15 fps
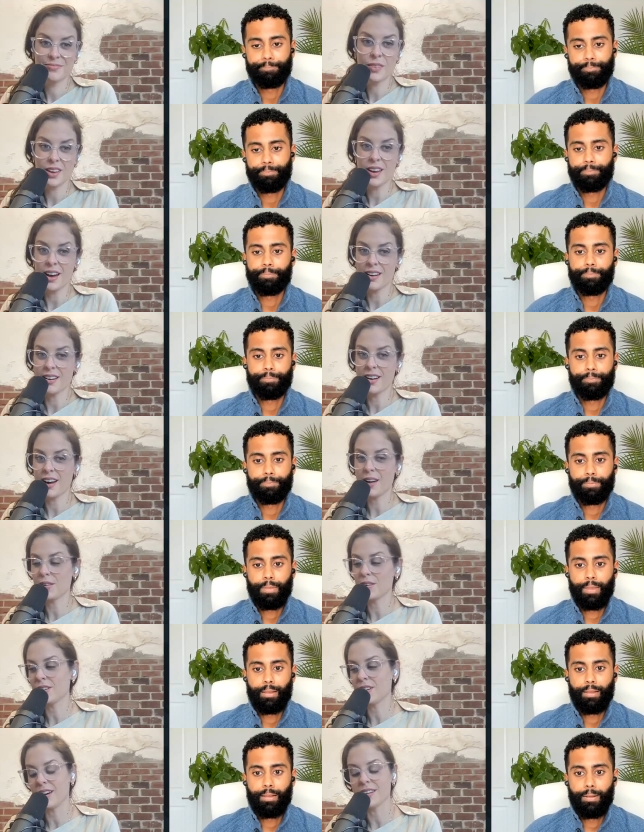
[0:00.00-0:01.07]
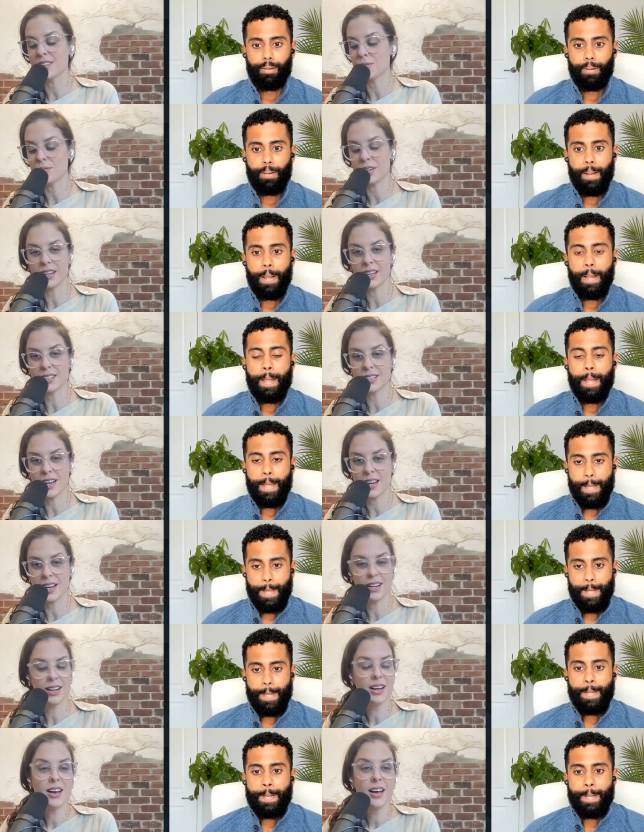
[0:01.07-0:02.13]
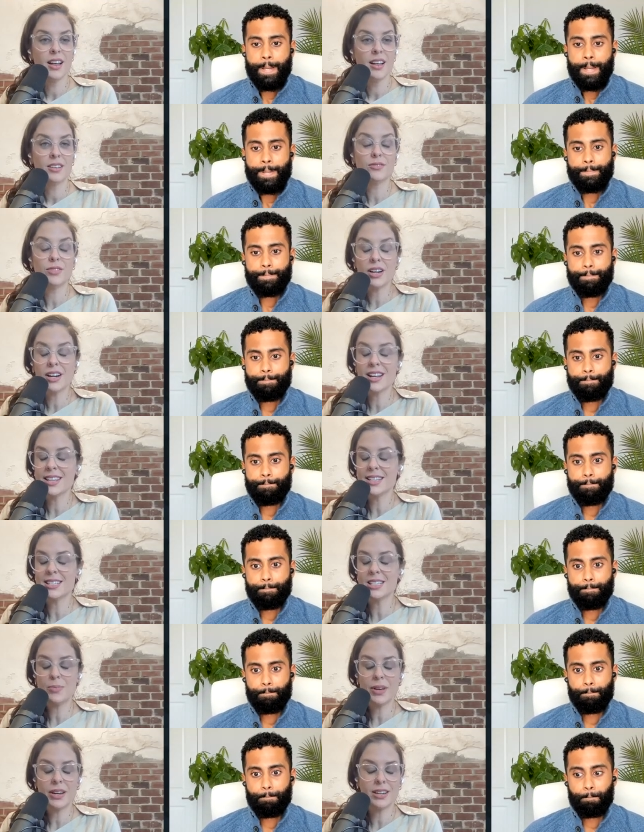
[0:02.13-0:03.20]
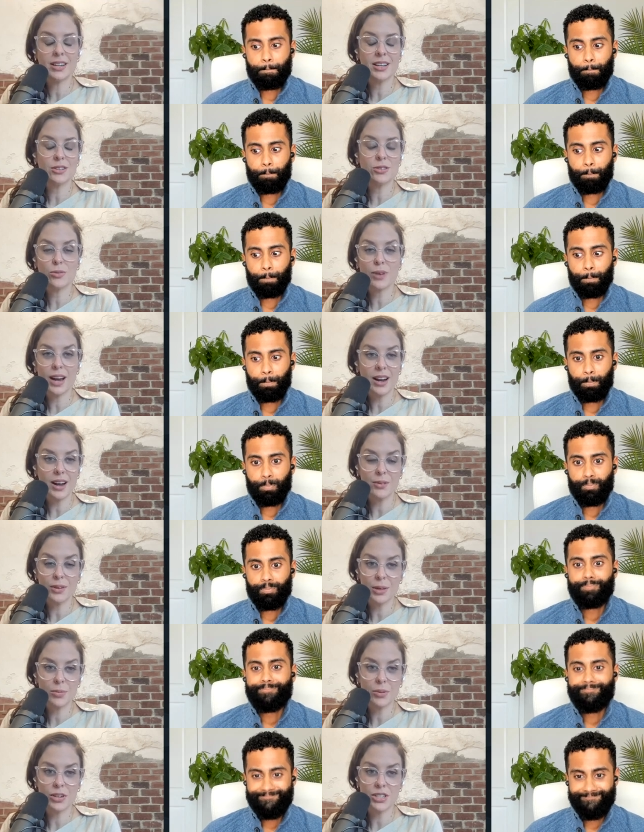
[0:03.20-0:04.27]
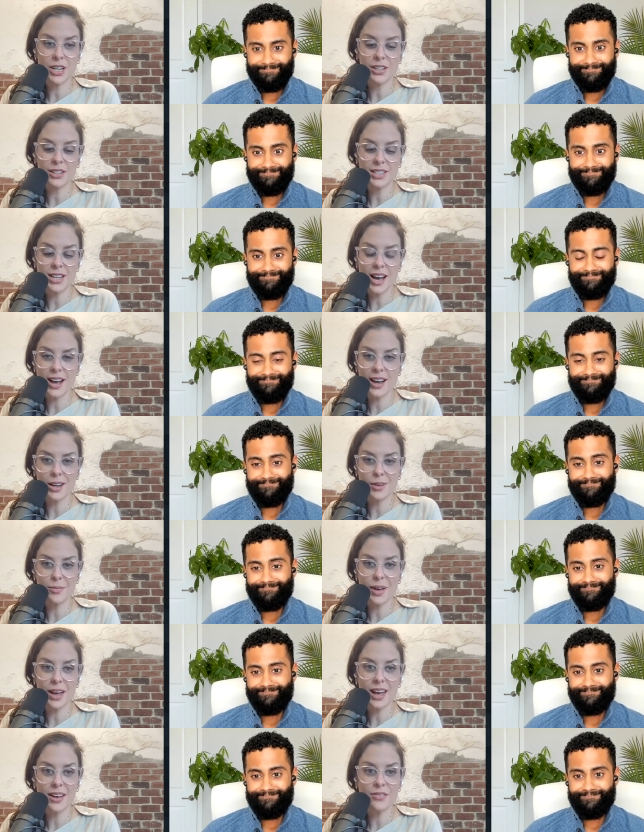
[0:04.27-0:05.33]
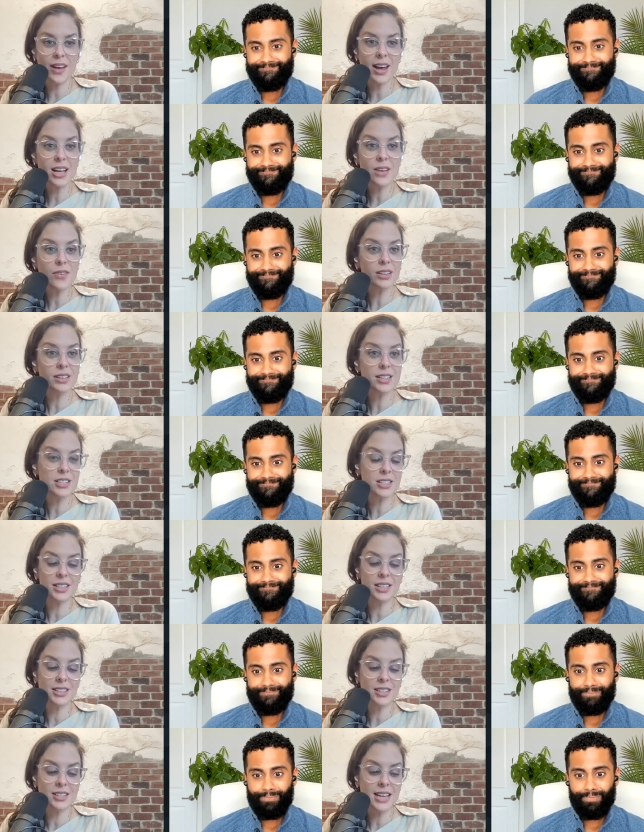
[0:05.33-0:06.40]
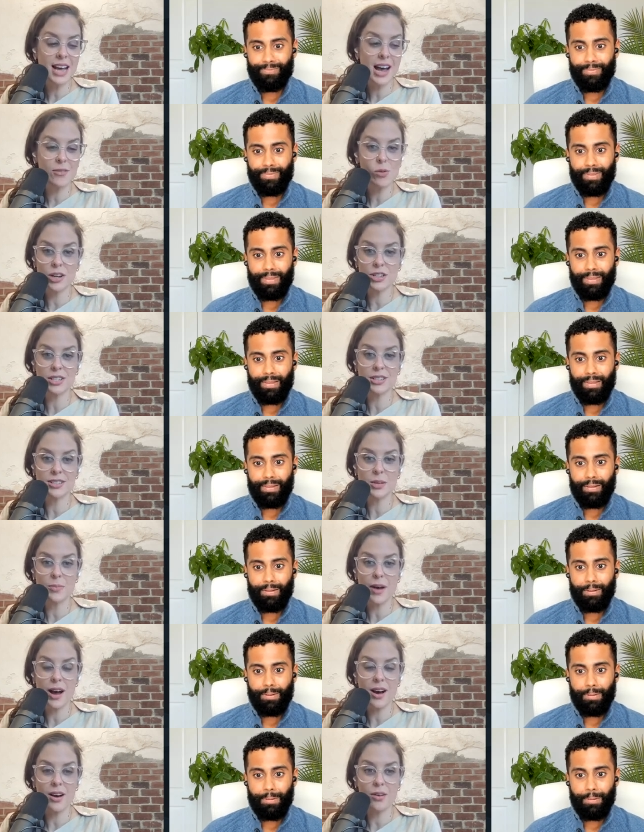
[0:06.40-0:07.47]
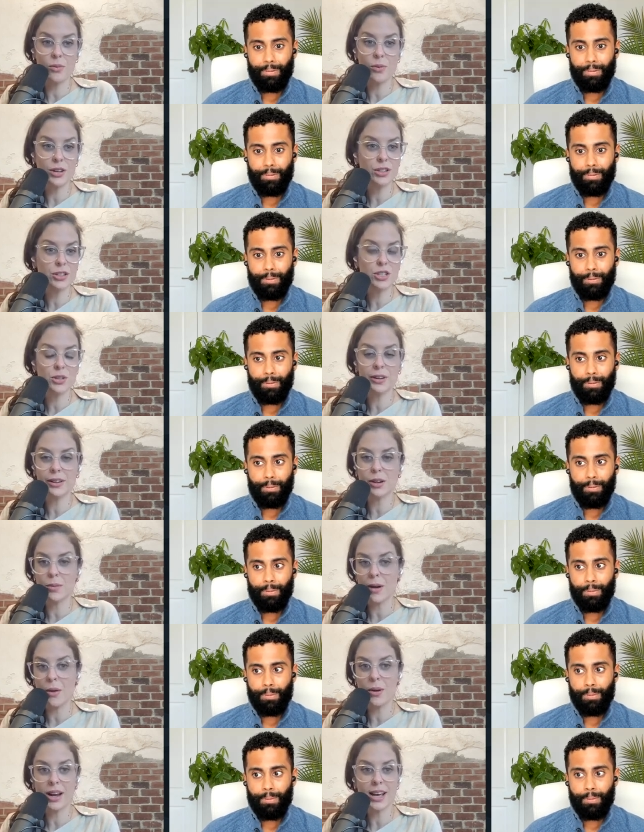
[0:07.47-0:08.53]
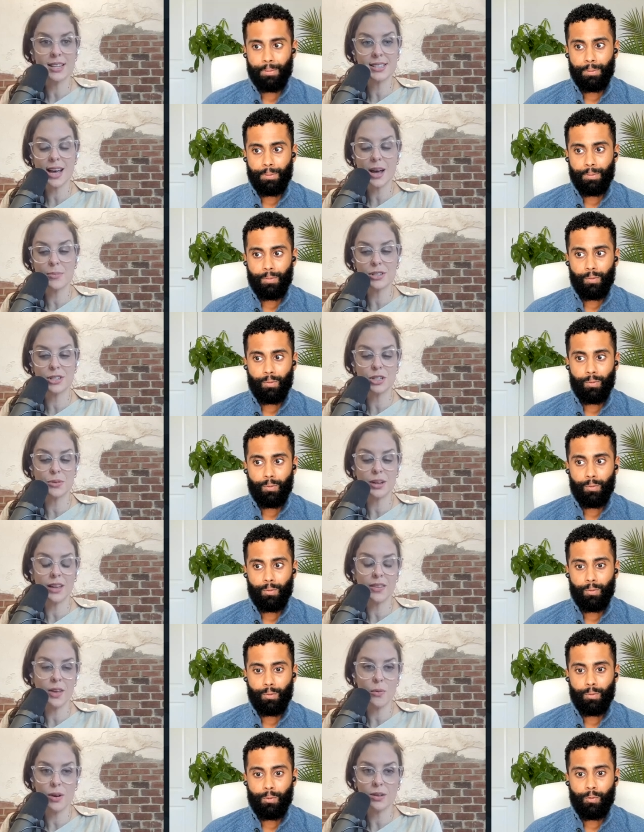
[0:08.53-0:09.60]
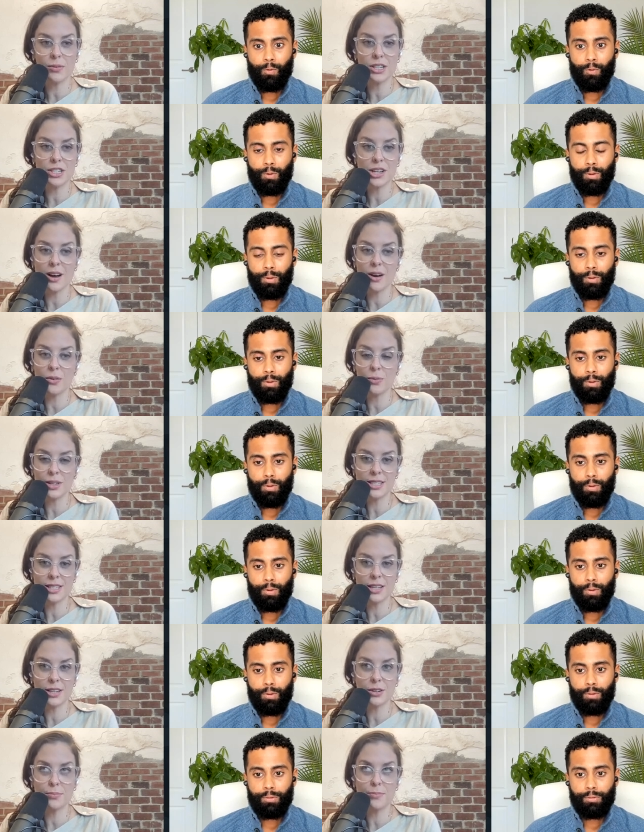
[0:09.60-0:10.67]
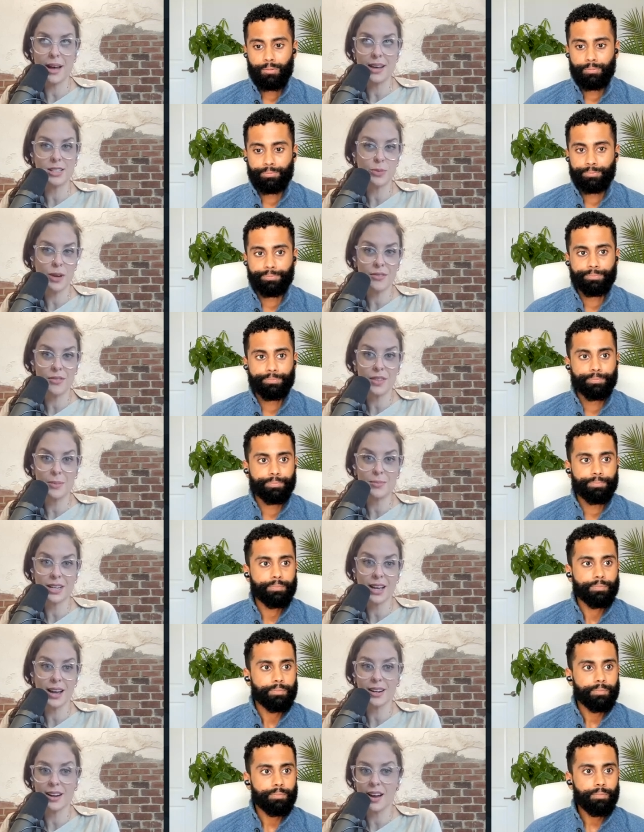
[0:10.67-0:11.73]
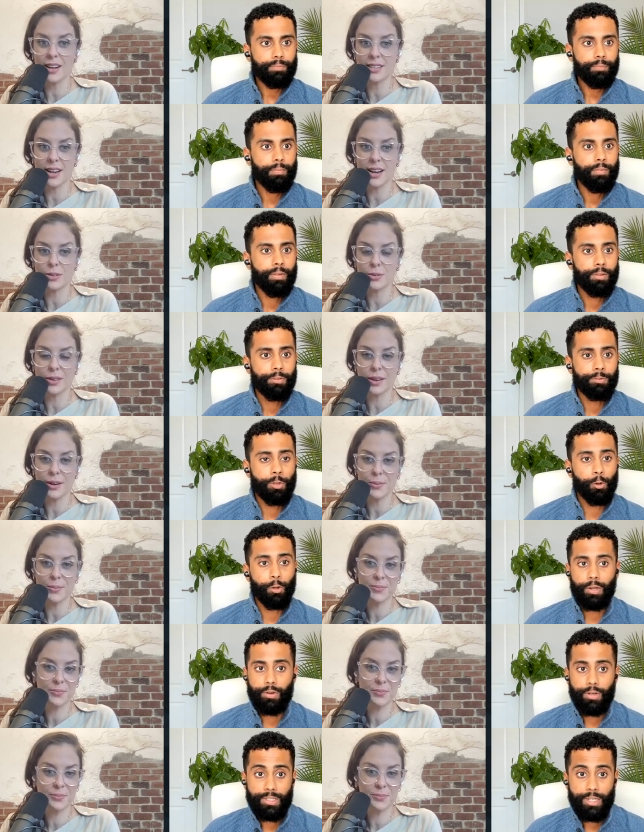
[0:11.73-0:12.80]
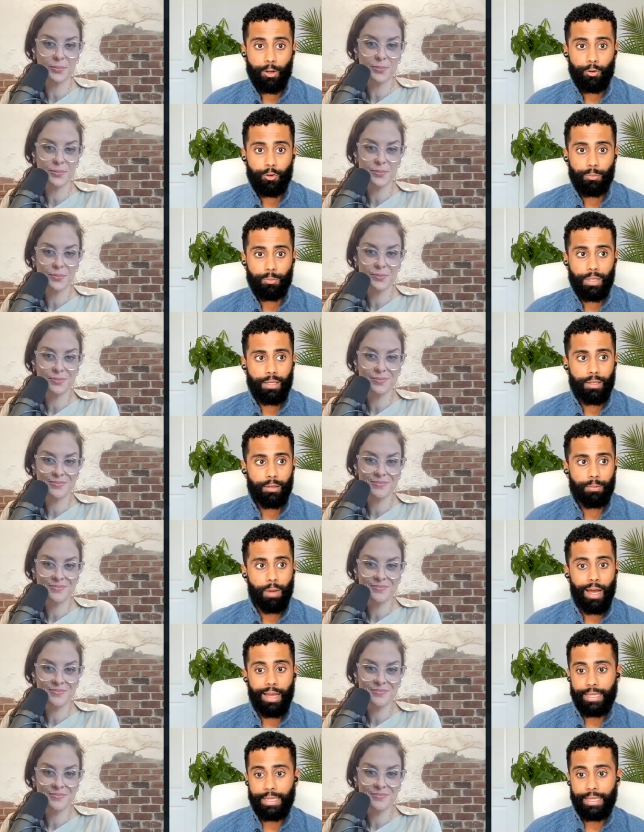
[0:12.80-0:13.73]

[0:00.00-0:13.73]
Speaker 1: yeah i would agree it's really exciting Vernon, this has been great. I really appreciate your time. If any of our listeners have questions about what you're doing or about what Acelab is doing and they want to reach out, what's the best way for them to get in contact with you?
Speaker 2: You can reach out to me